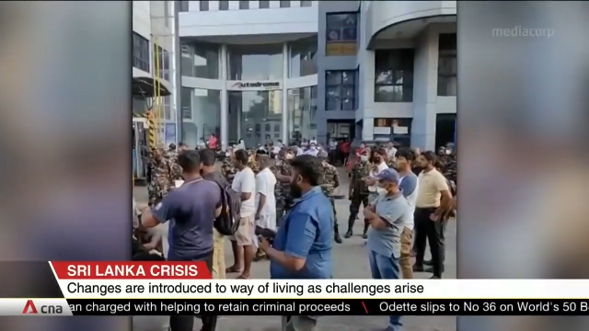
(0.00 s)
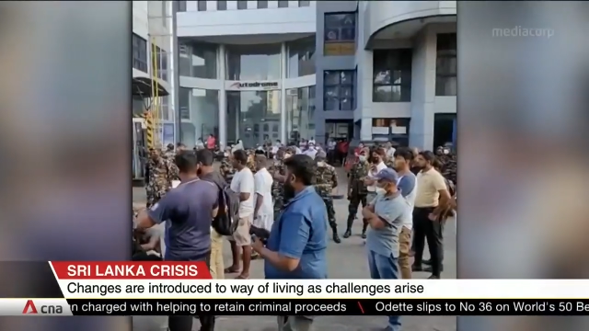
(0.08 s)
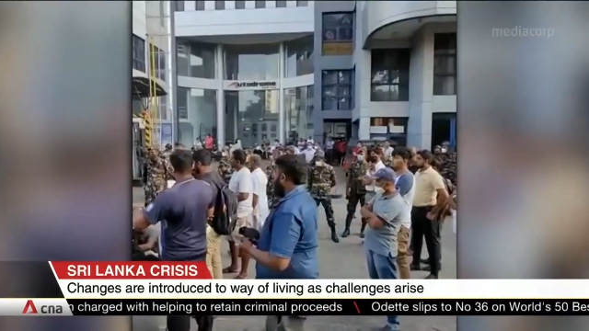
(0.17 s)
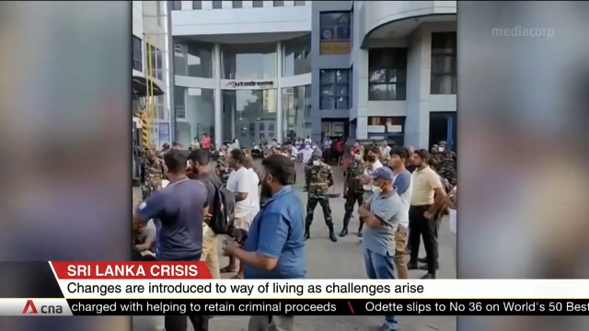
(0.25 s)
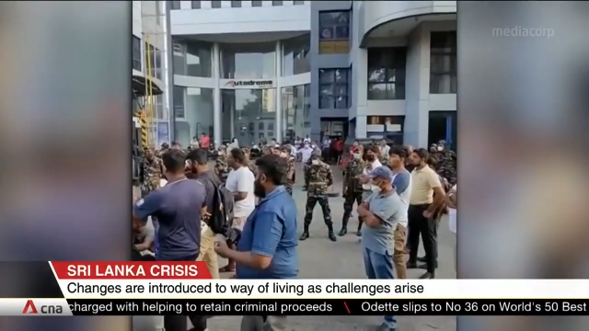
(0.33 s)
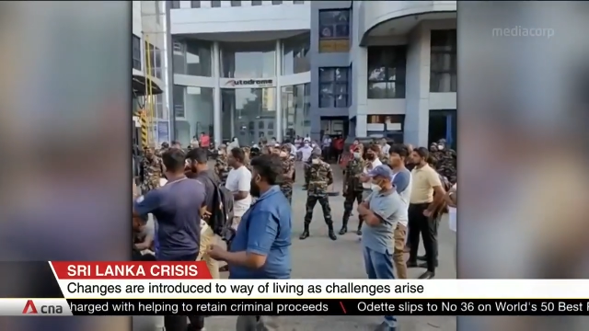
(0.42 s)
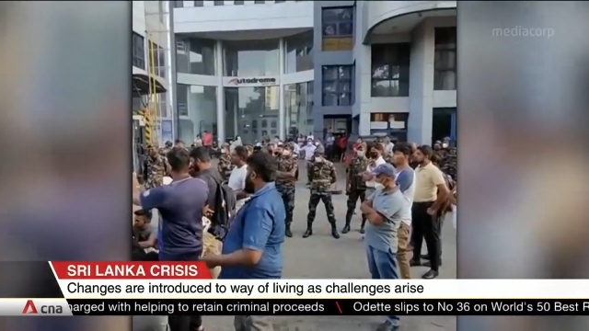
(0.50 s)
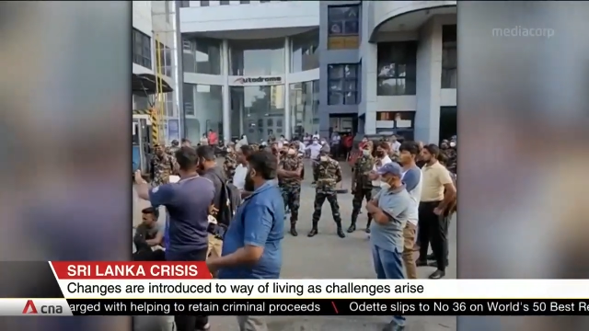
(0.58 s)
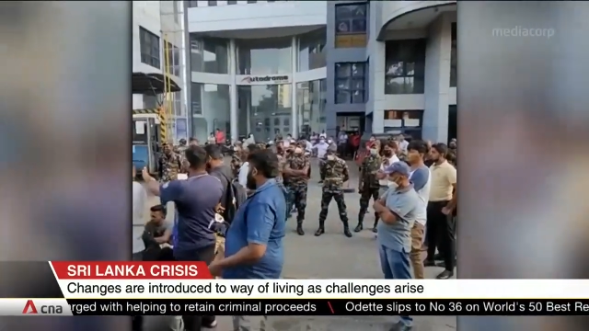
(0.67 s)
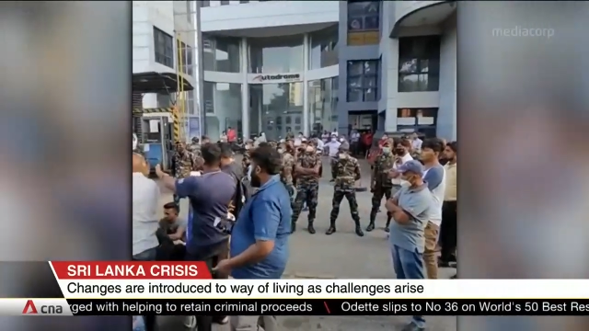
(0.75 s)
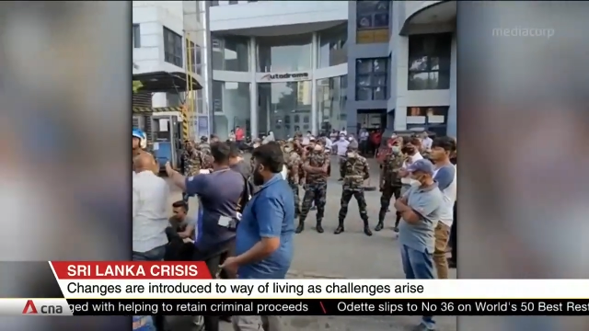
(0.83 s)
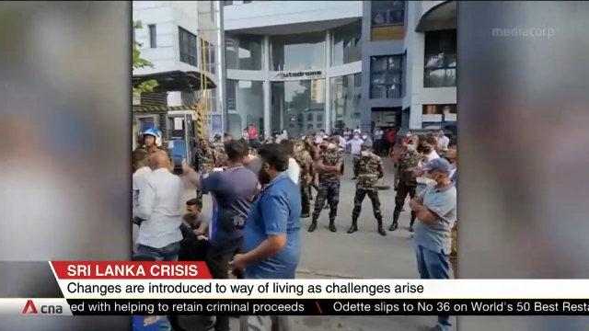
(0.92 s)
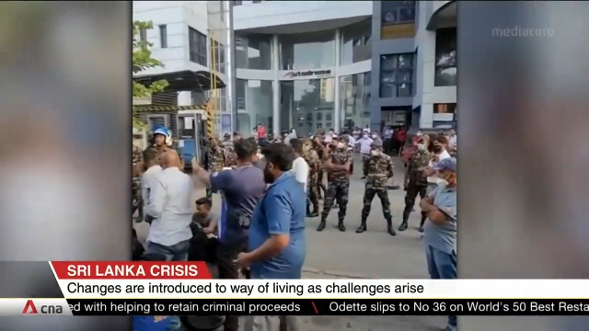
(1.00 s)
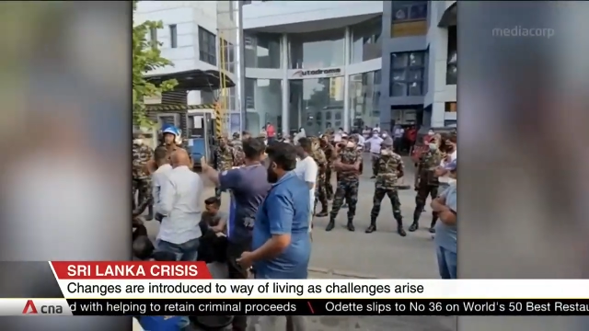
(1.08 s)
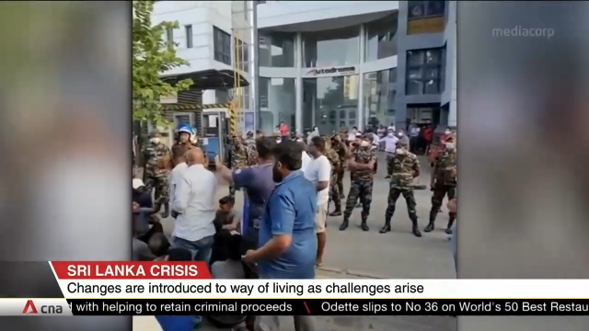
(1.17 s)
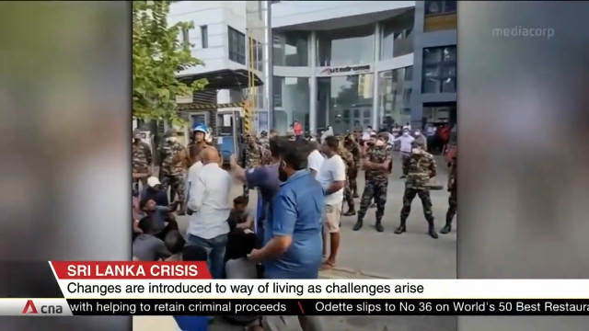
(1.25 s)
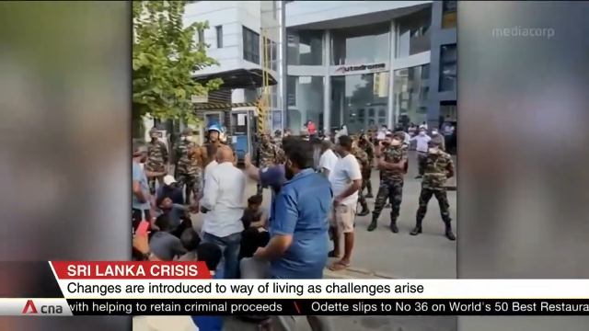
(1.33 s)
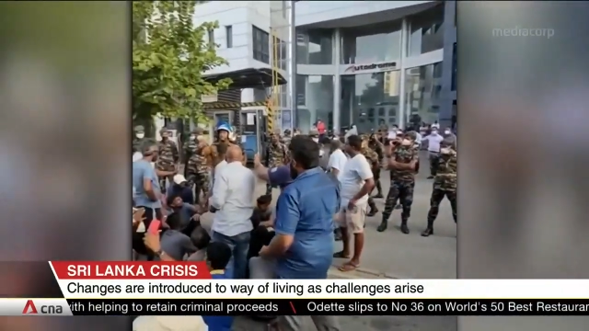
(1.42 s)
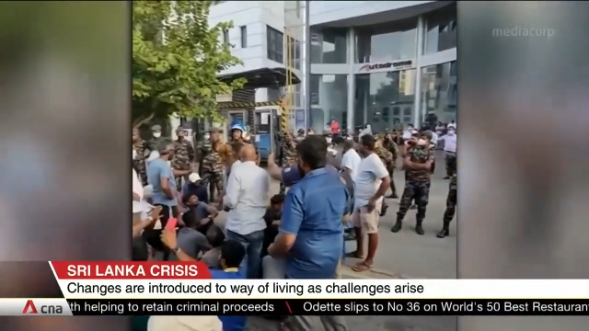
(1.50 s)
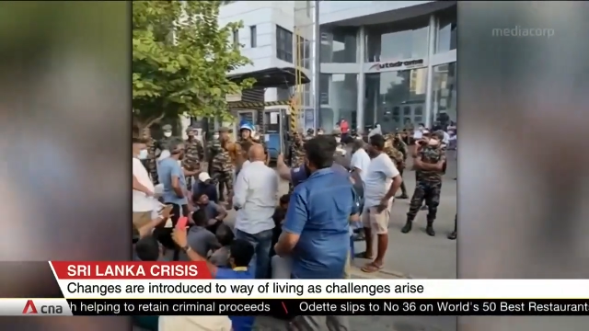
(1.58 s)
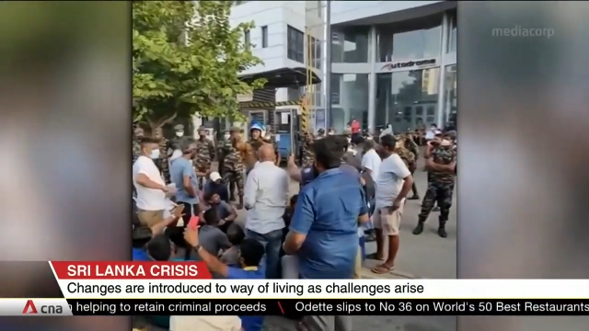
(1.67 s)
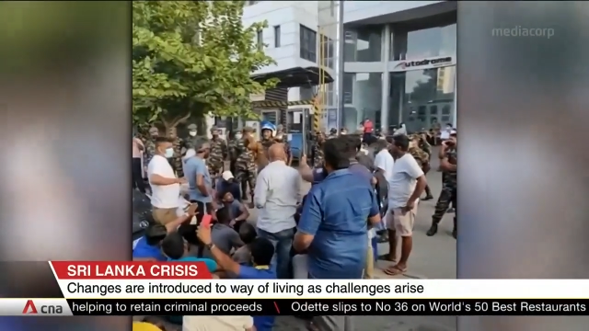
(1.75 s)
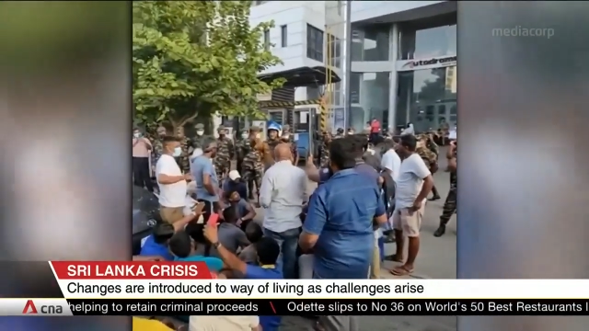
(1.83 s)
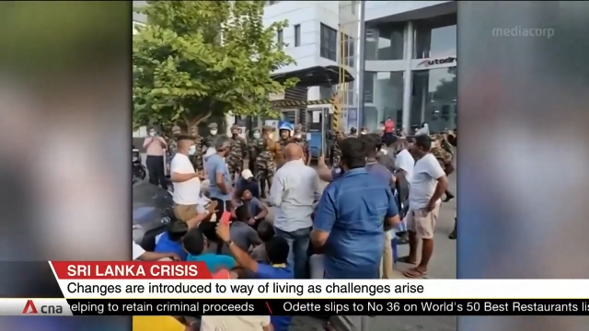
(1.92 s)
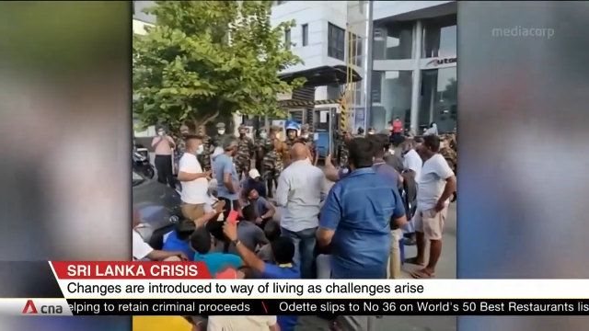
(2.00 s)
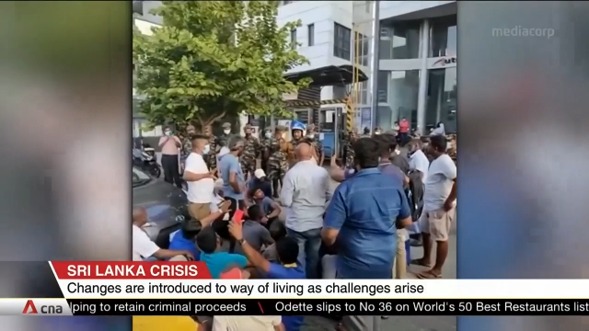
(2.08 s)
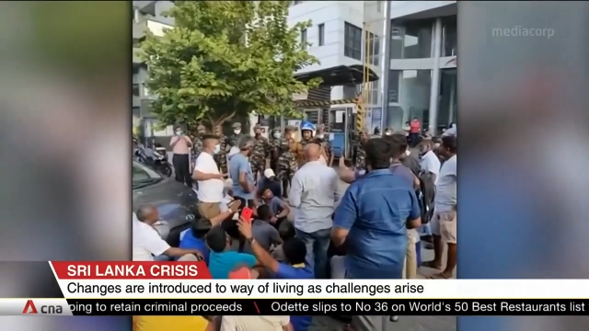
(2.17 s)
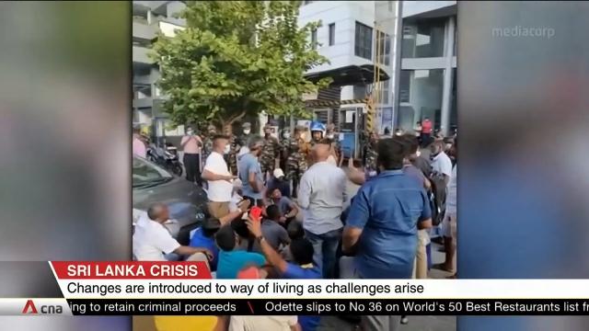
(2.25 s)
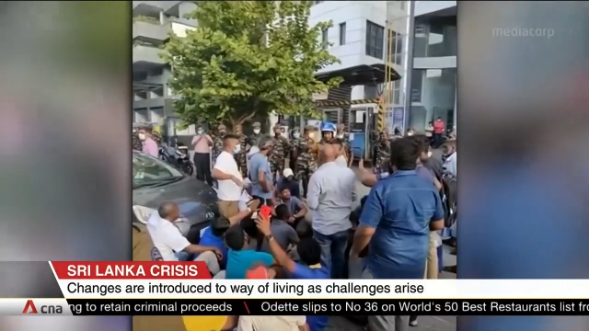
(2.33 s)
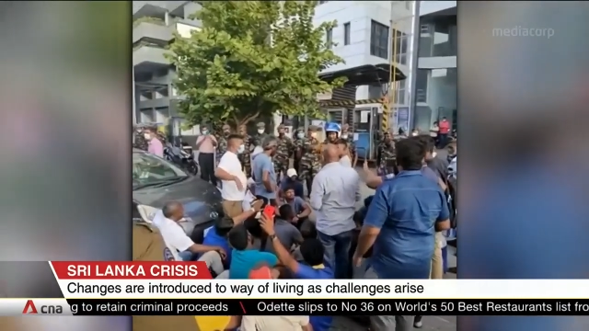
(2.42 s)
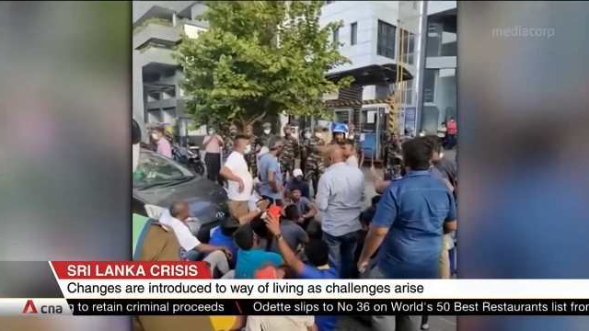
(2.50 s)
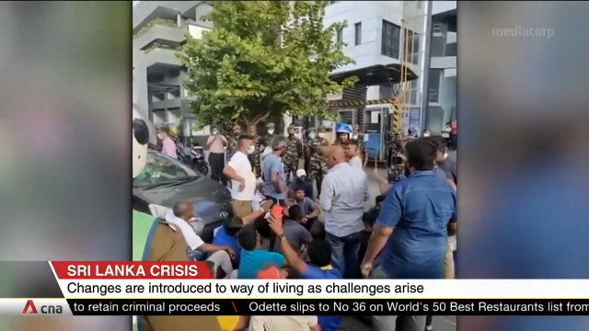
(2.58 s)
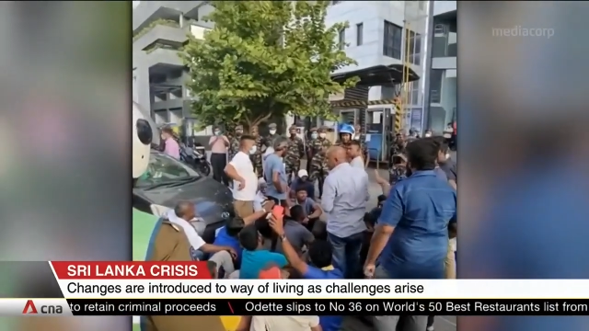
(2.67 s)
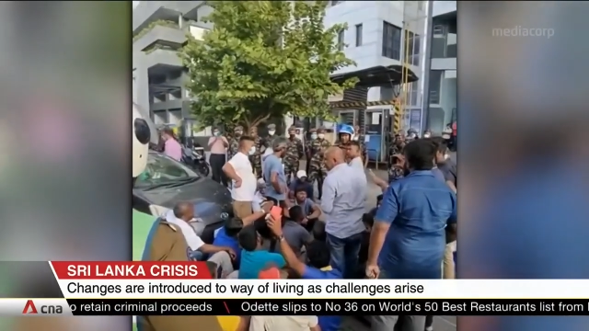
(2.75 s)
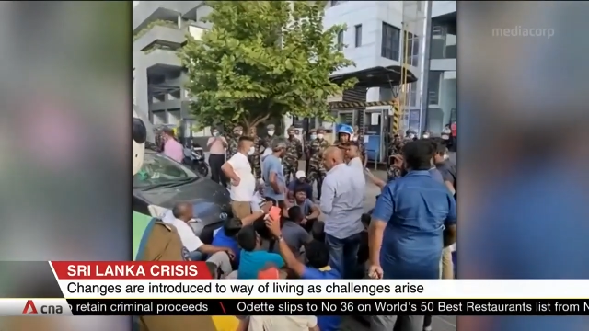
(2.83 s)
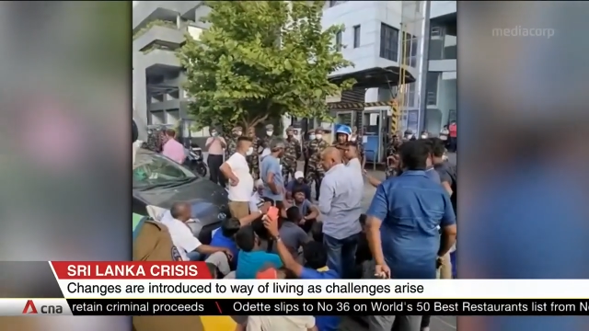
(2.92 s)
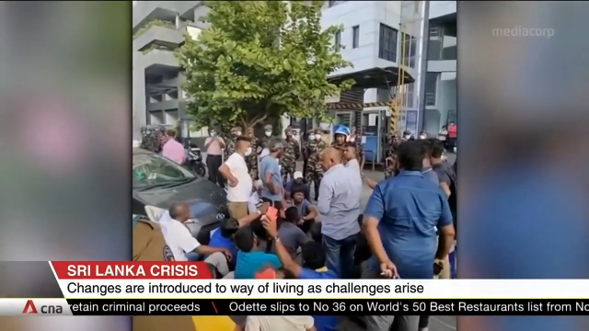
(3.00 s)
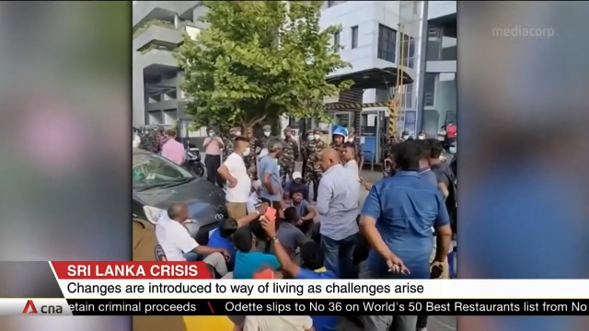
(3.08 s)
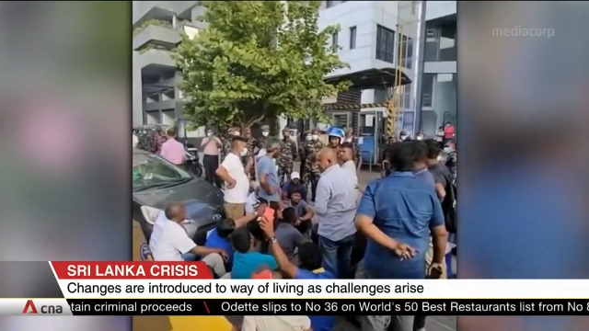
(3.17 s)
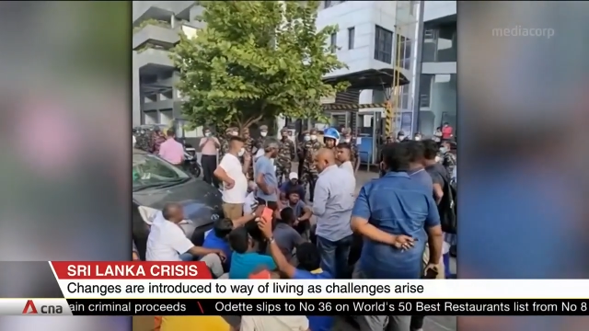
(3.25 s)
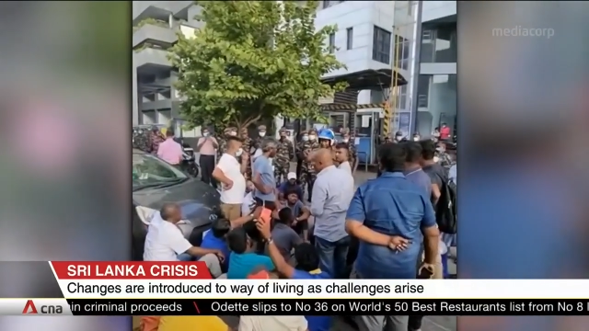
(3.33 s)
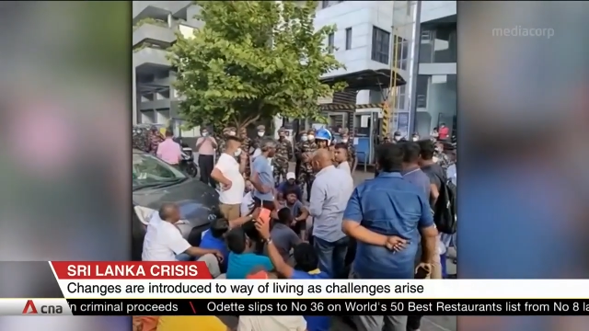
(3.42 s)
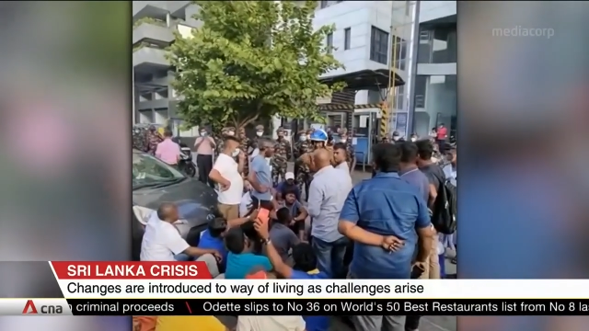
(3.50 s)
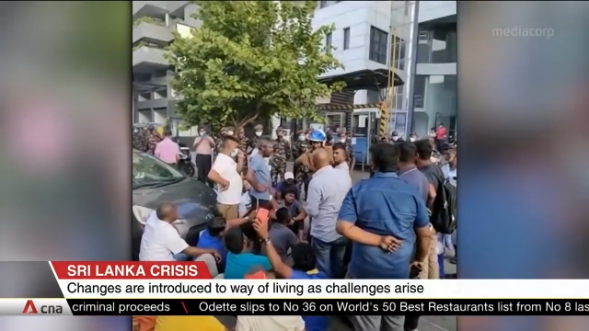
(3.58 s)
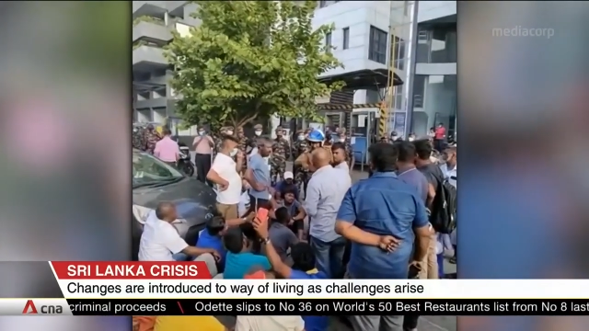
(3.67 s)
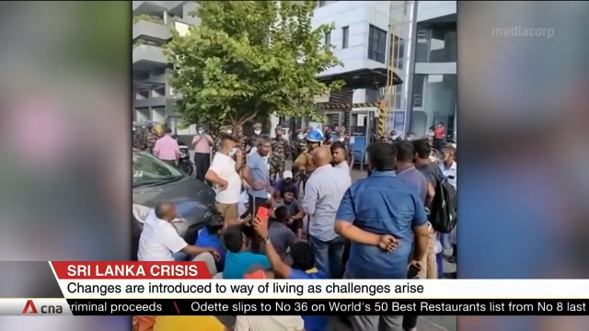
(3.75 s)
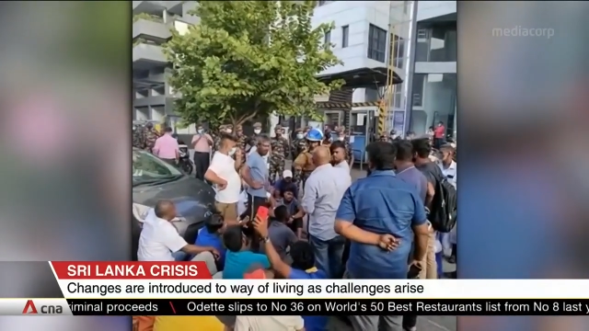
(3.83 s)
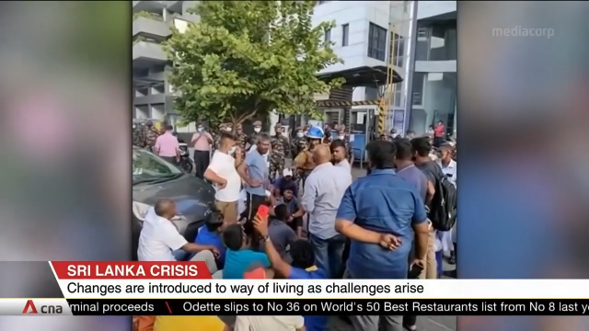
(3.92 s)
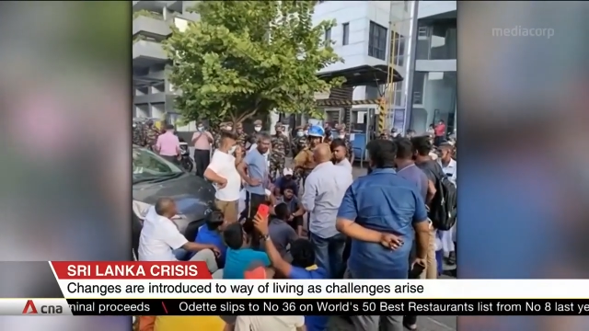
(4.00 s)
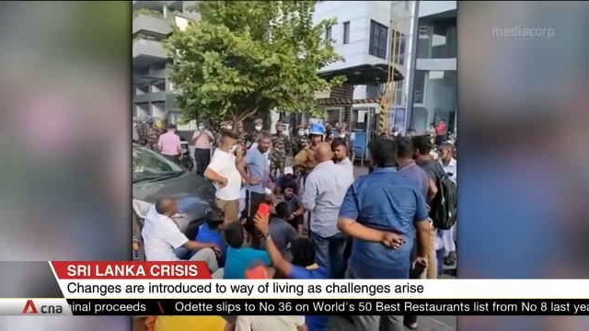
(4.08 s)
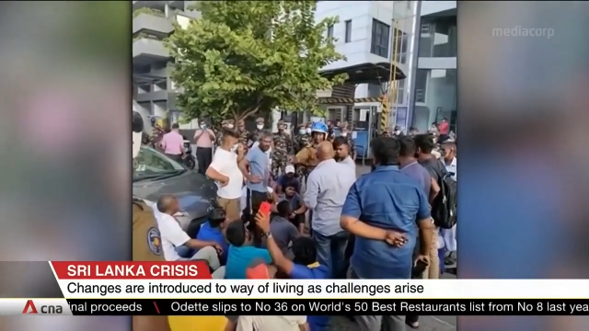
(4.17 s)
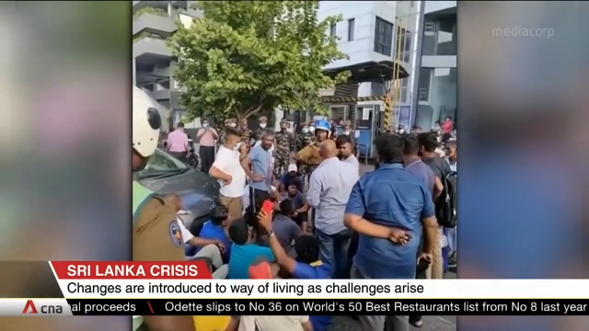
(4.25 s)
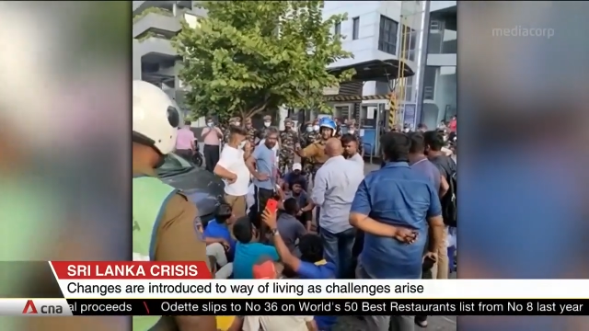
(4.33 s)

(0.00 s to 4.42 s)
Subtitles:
(no speaker visible)